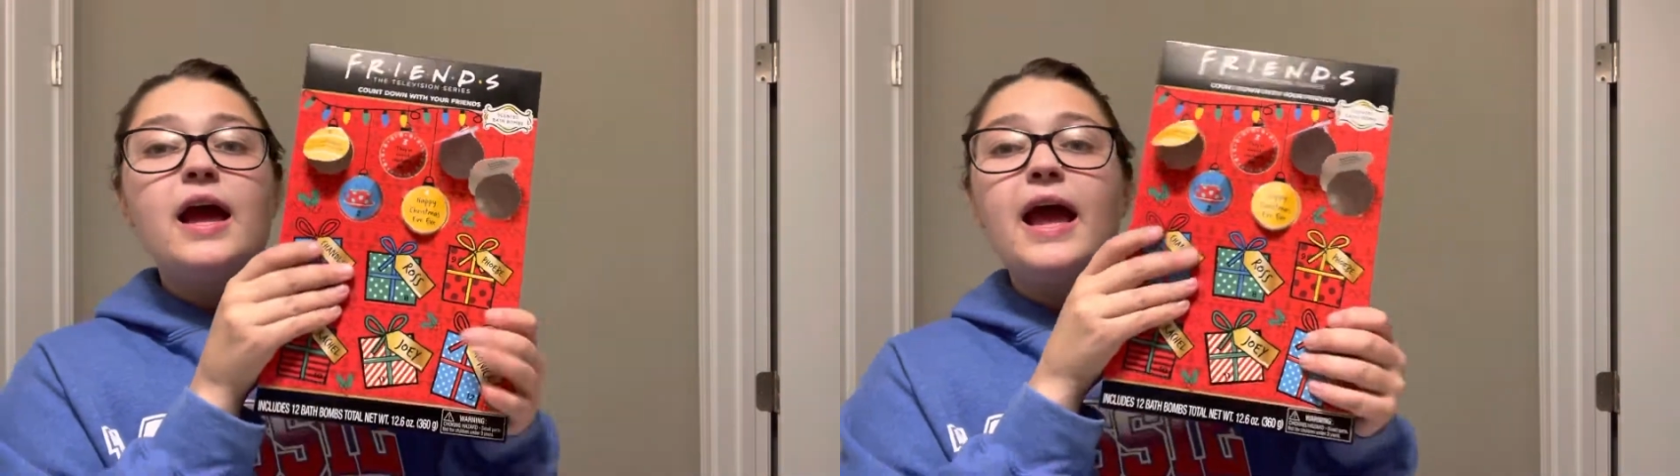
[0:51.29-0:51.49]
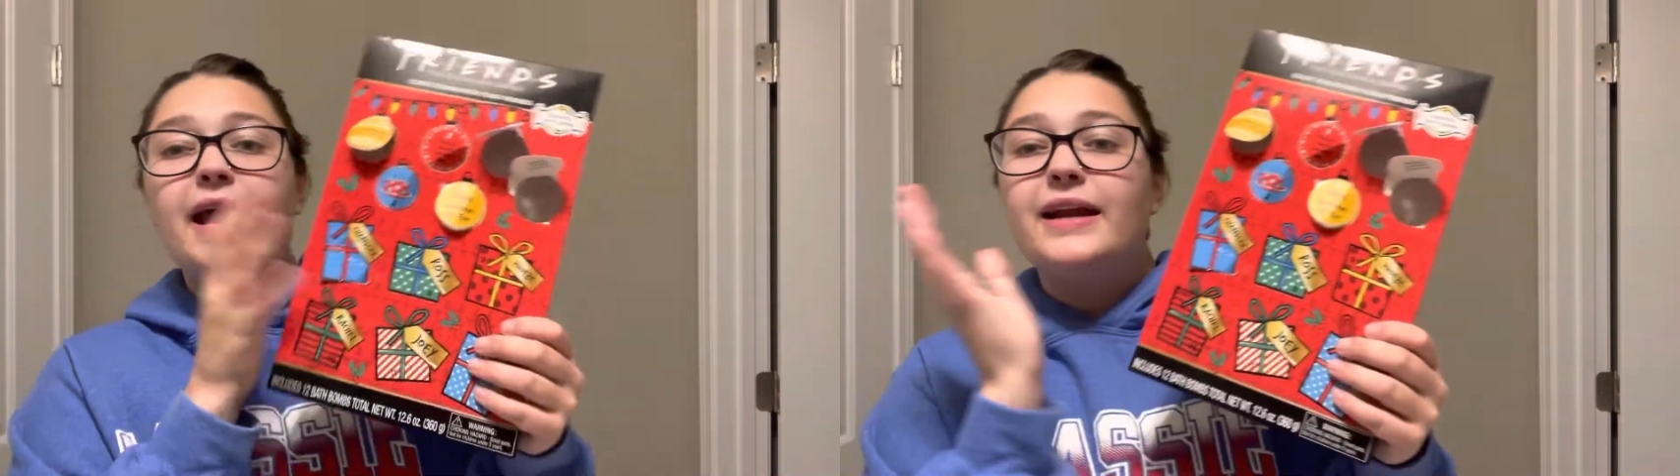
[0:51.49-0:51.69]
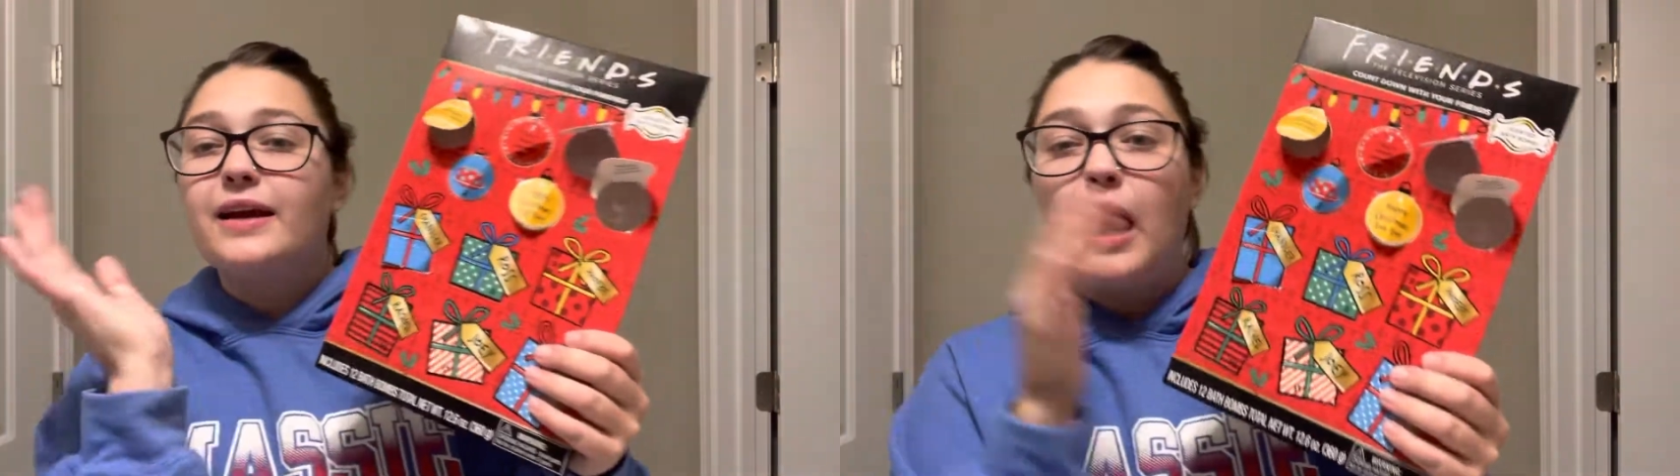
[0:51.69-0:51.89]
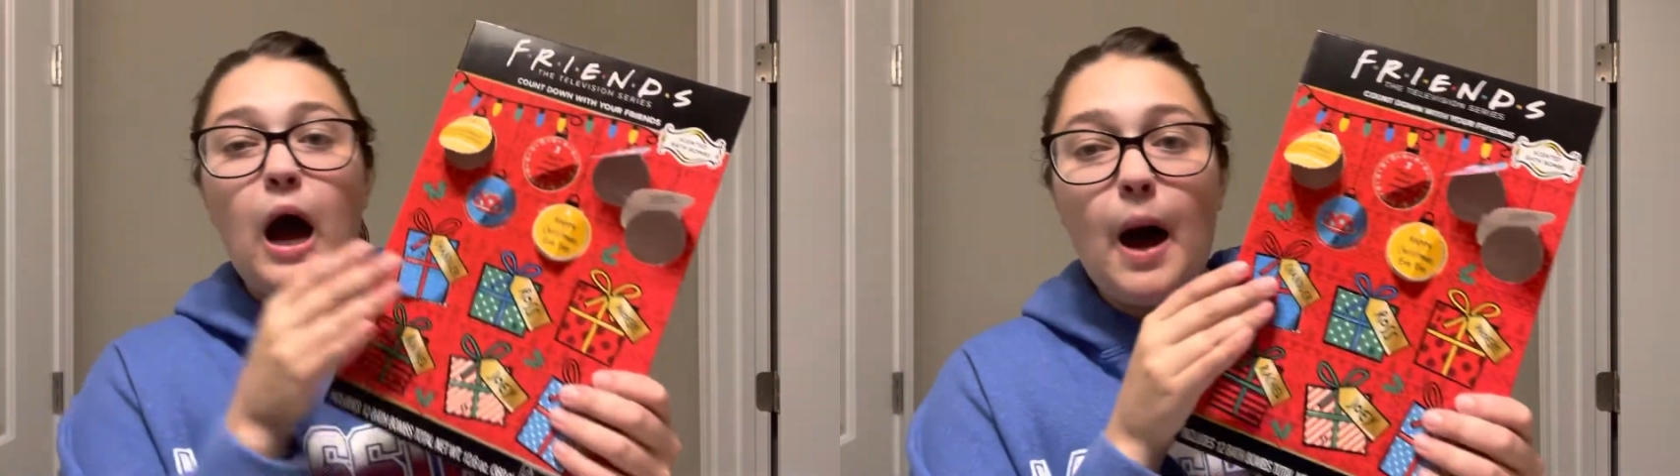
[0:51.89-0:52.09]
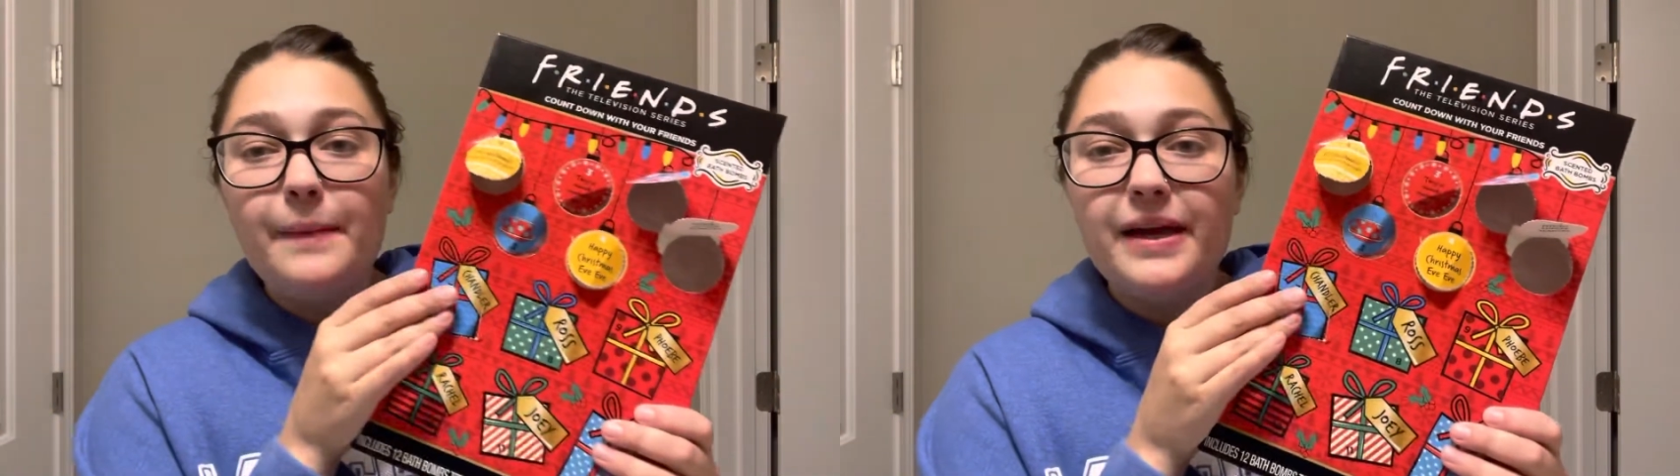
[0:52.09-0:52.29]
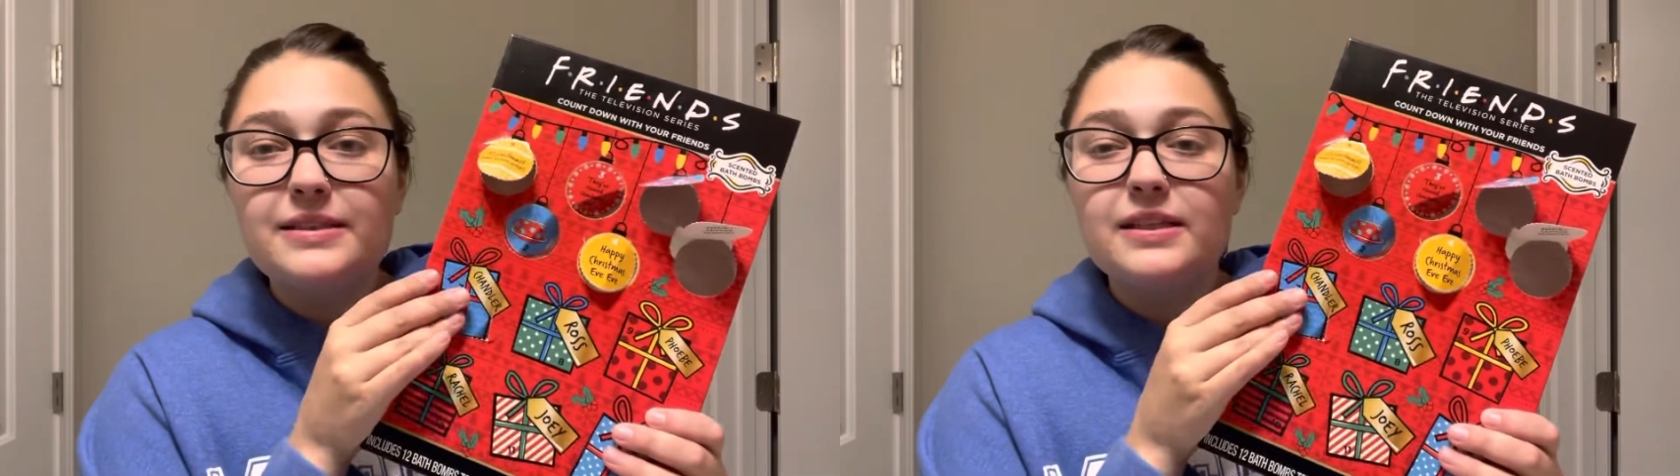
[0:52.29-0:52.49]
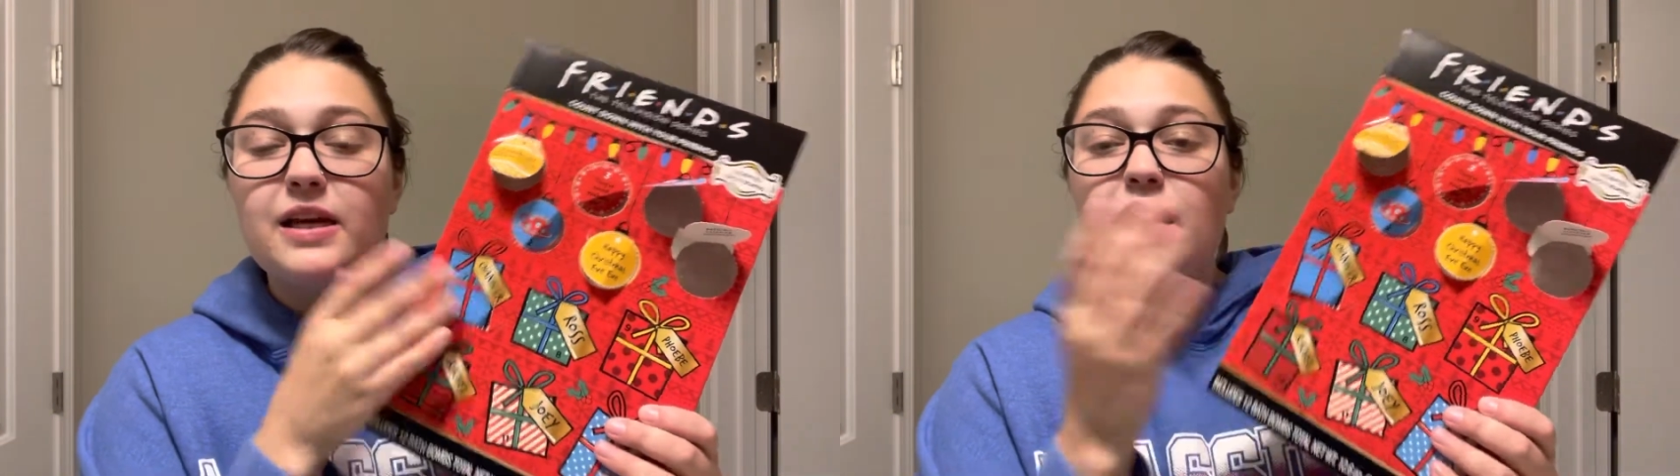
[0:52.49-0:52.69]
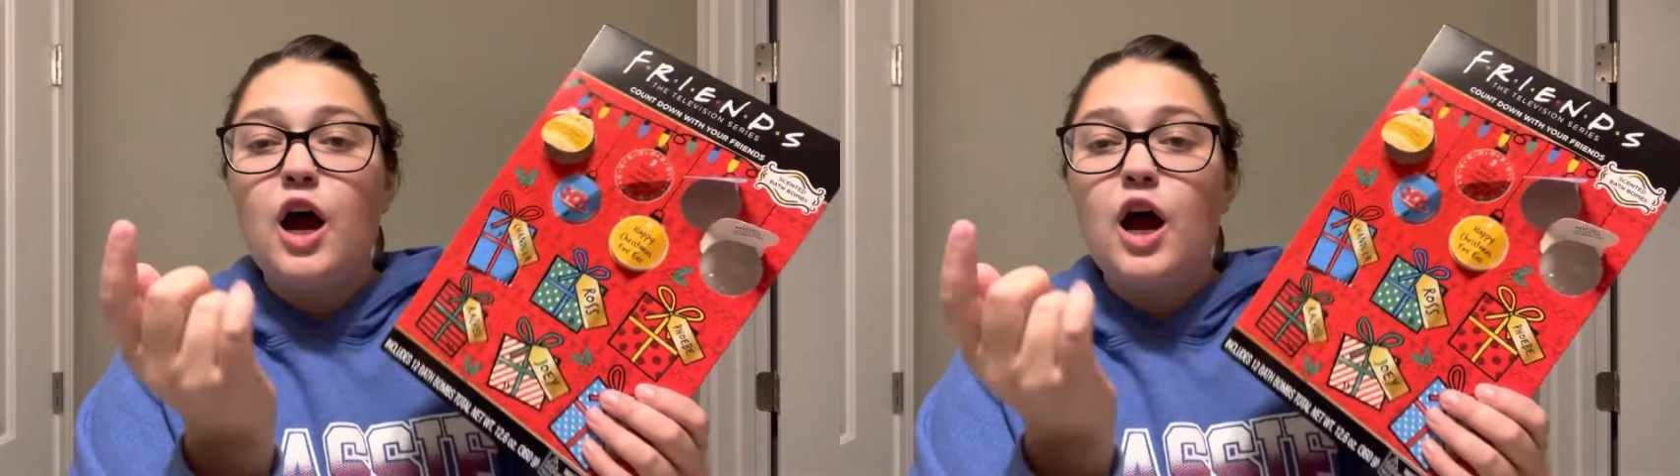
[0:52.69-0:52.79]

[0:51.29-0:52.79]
and comment